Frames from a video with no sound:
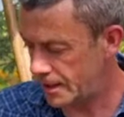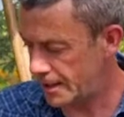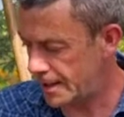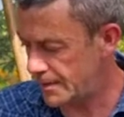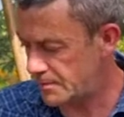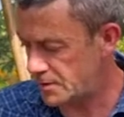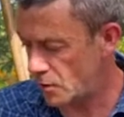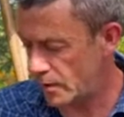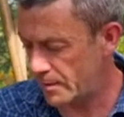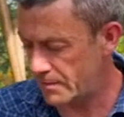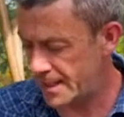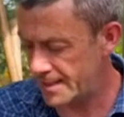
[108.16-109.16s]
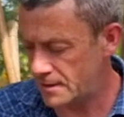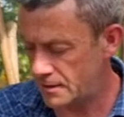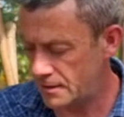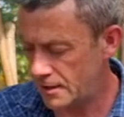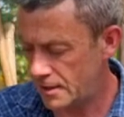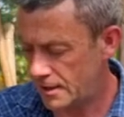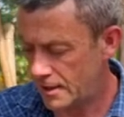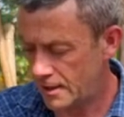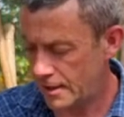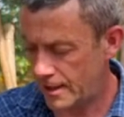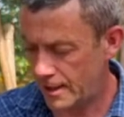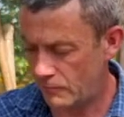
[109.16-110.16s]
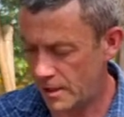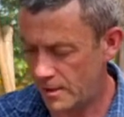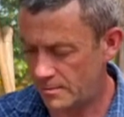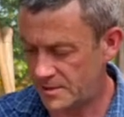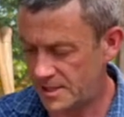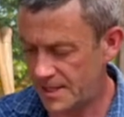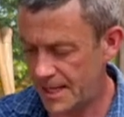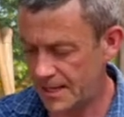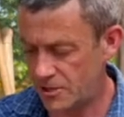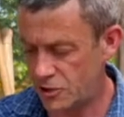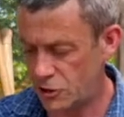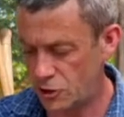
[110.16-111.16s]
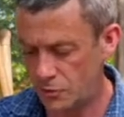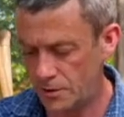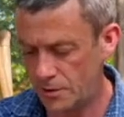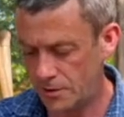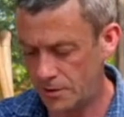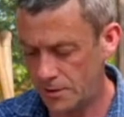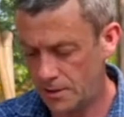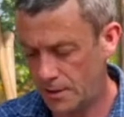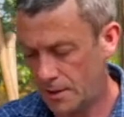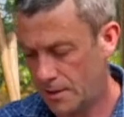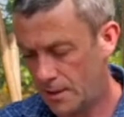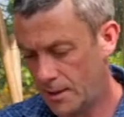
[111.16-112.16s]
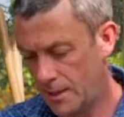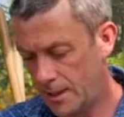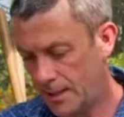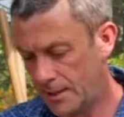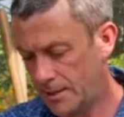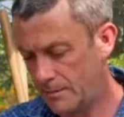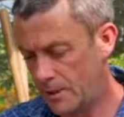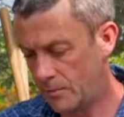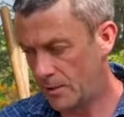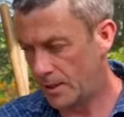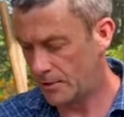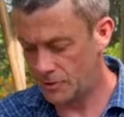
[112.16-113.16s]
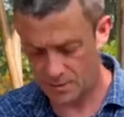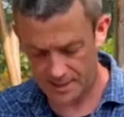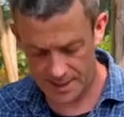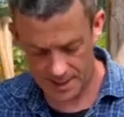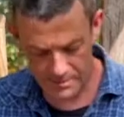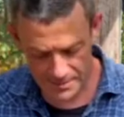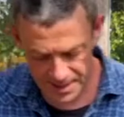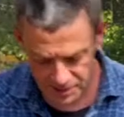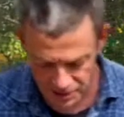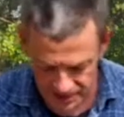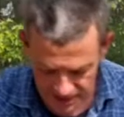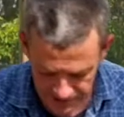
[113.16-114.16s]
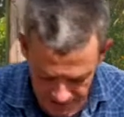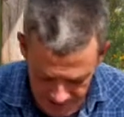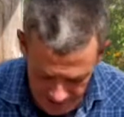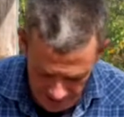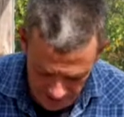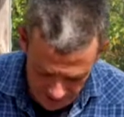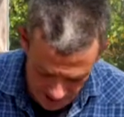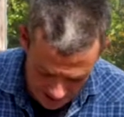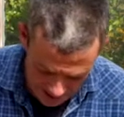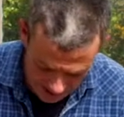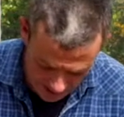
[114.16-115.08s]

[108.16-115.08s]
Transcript: keep sowing basil right up to the end of June. And you might want to do a second batch of that, and then tiny